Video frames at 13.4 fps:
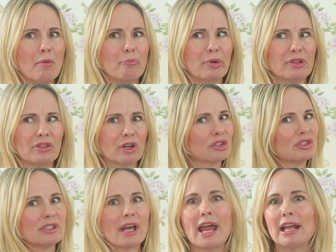but they're
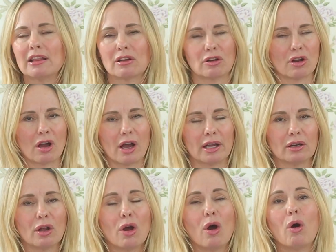saying they're not.
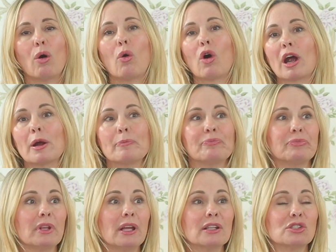
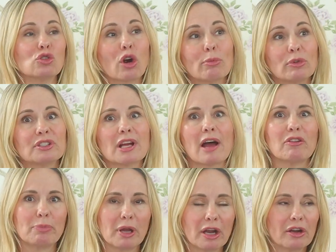Or it's normal to
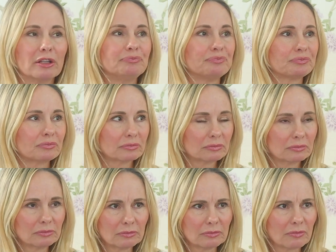have a parent
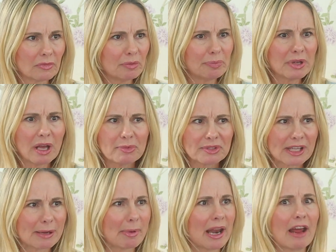be
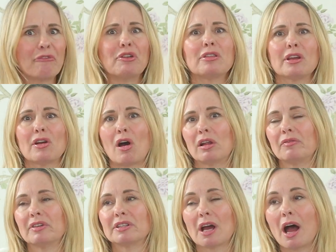upset about everything all
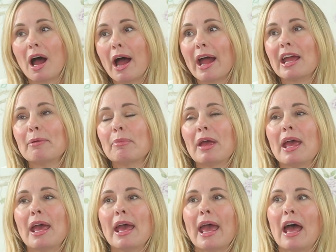of the time
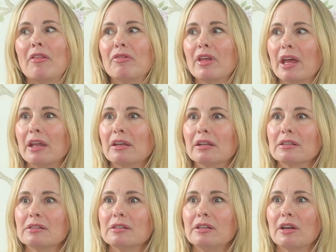and
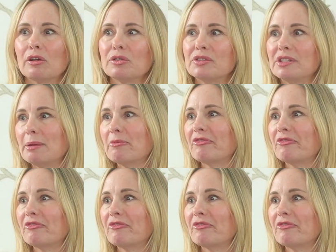then, seem